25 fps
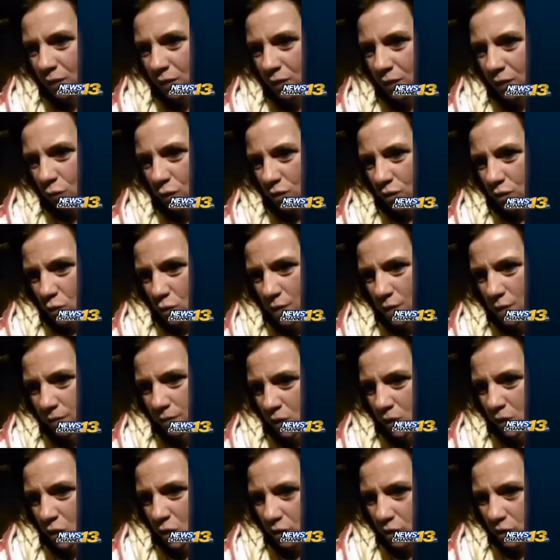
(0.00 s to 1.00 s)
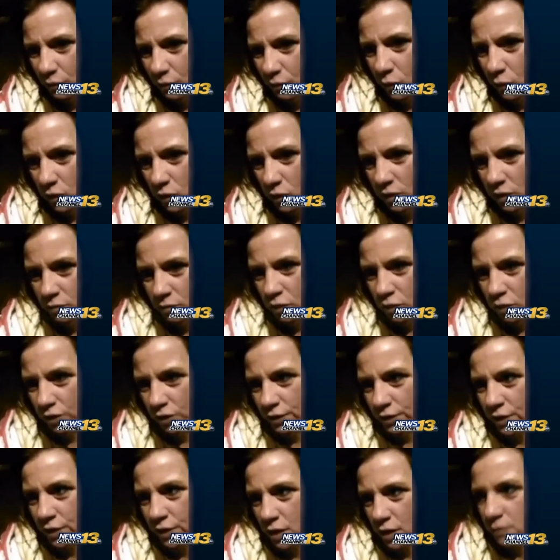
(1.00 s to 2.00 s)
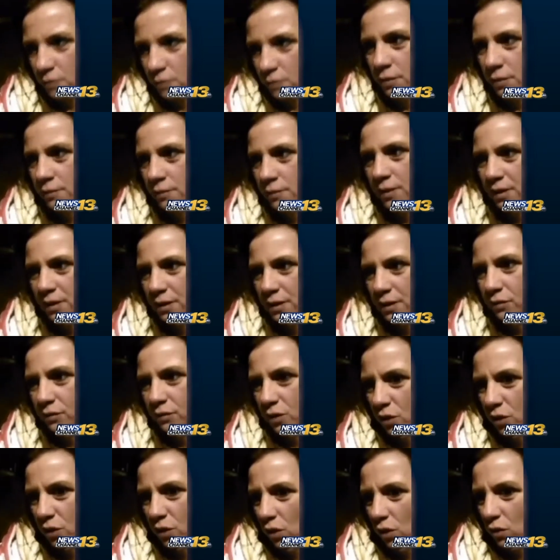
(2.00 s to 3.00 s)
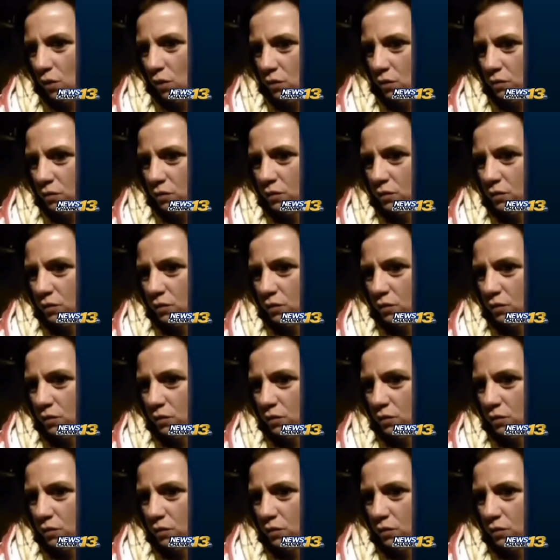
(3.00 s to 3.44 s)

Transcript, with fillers: didn't really want me looking for him. She just kind of wanted me to leave it alone.